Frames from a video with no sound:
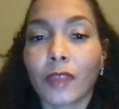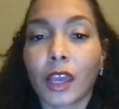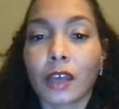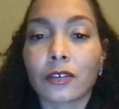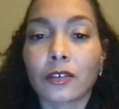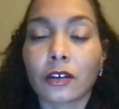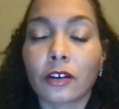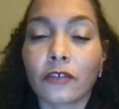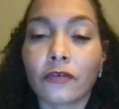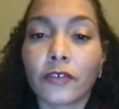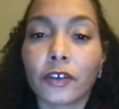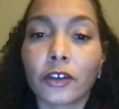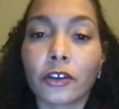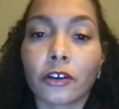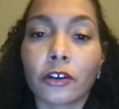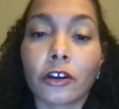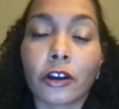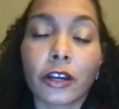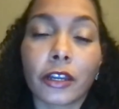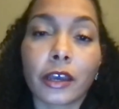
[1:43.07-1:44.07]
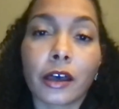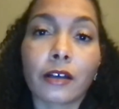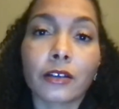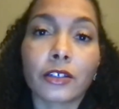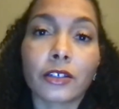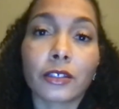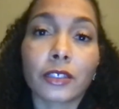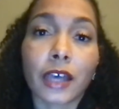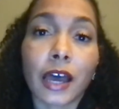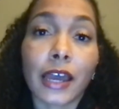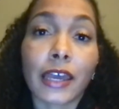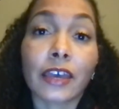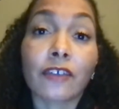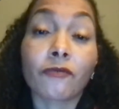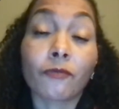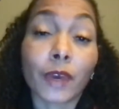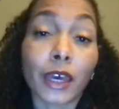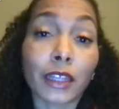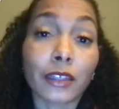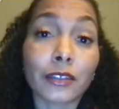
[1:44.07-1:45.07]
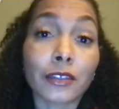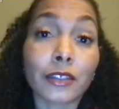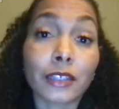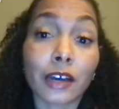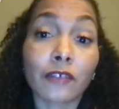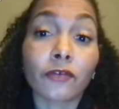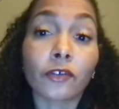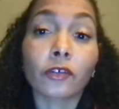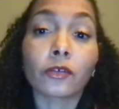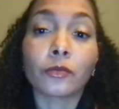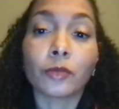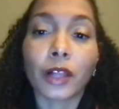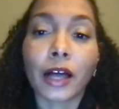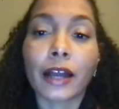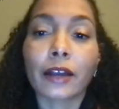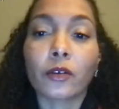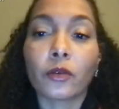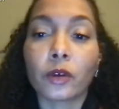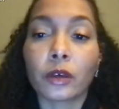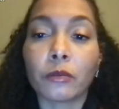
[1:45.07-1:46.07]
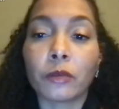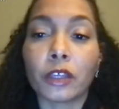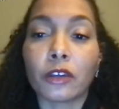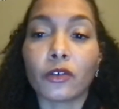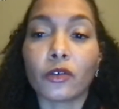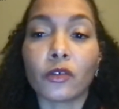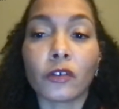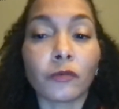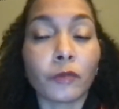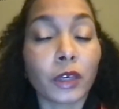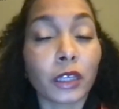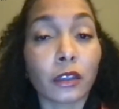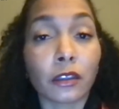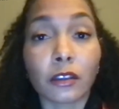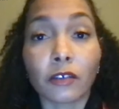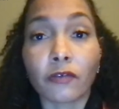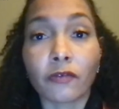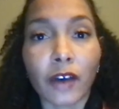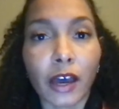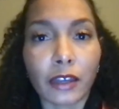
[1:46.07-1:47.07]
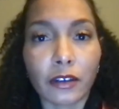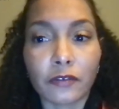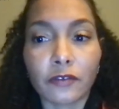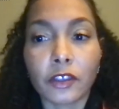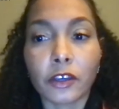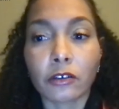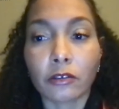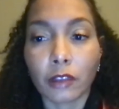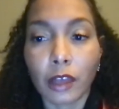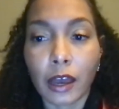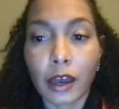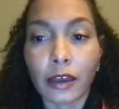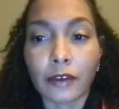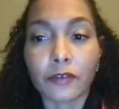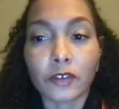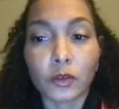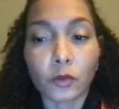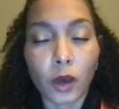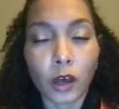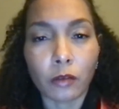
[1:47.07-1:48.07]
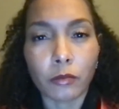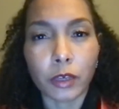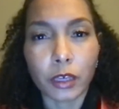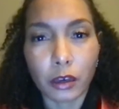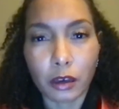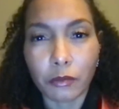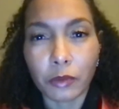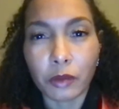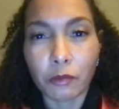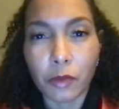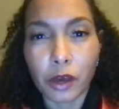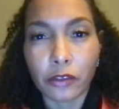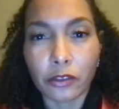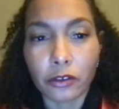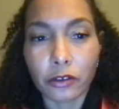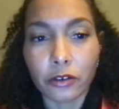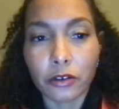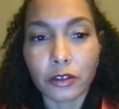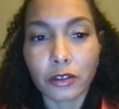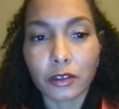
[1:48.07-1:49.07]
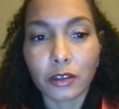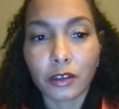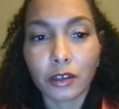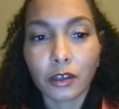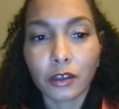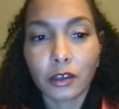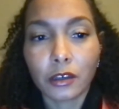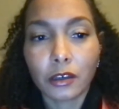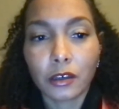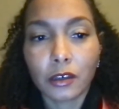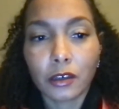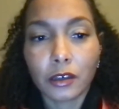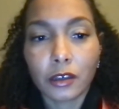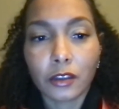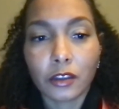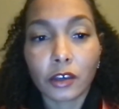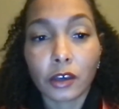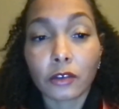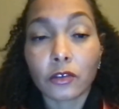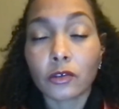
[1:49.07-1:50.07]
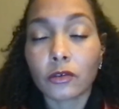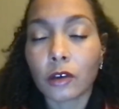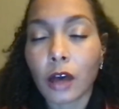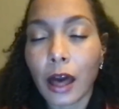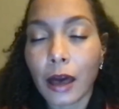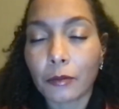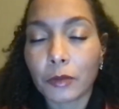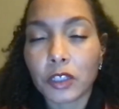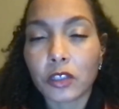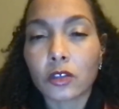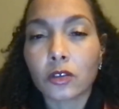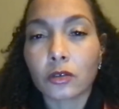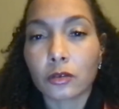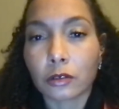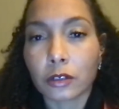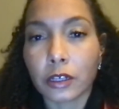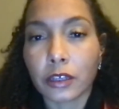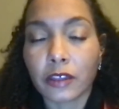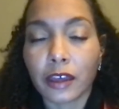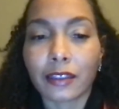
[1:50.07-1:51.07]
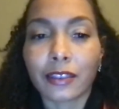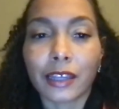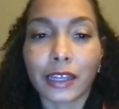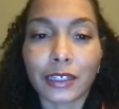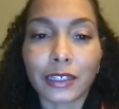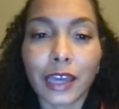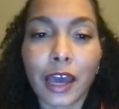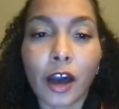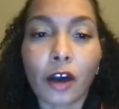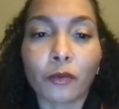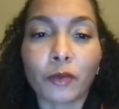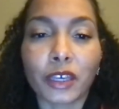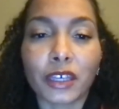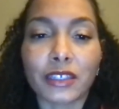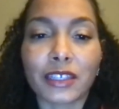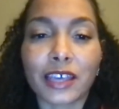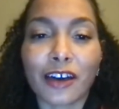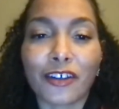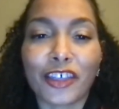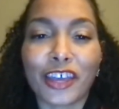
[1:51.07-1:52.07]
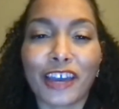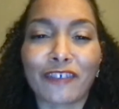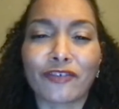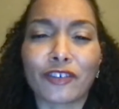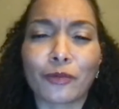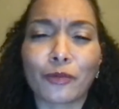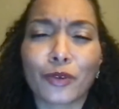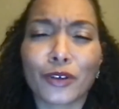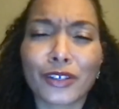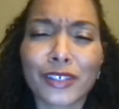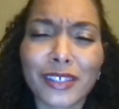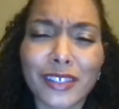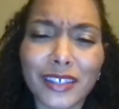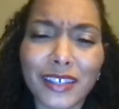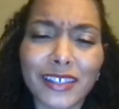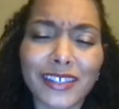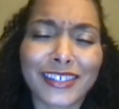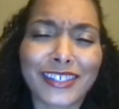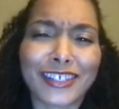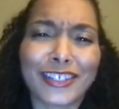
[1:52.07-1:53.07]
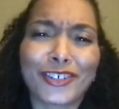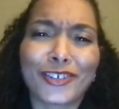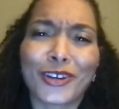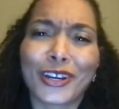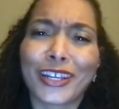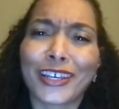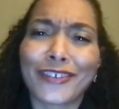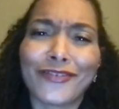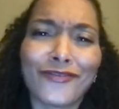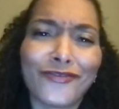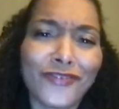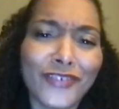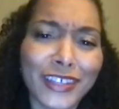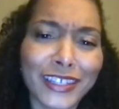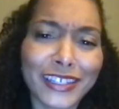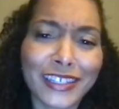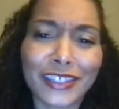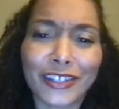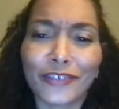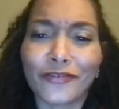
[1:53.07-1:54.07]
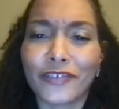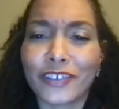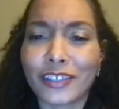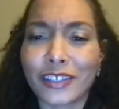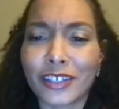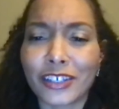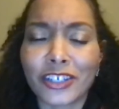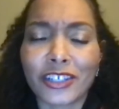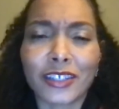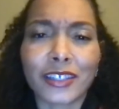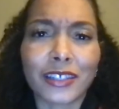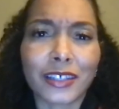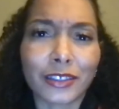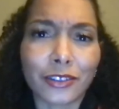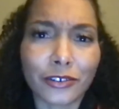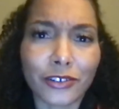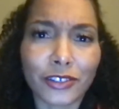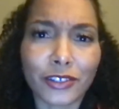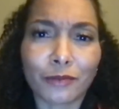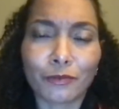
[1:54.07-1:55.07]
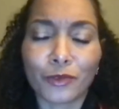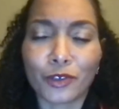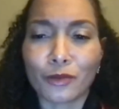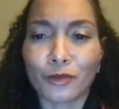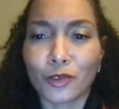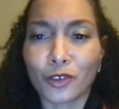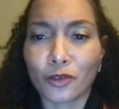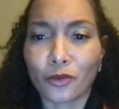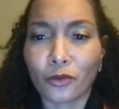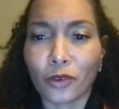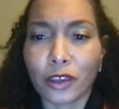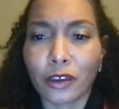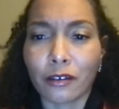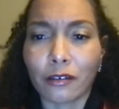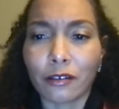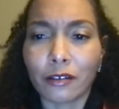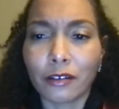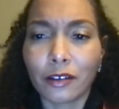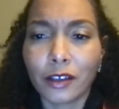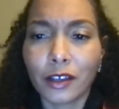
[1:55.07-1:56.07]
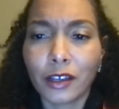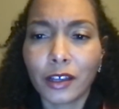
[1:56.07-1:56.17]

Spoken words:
As a heart failure cardiologist, I have met several Black women who have been in the fight of their lives while becoming mothers. The all too common story that they tell me is how they have to persist and try to convince their physicians that their symptoms are real.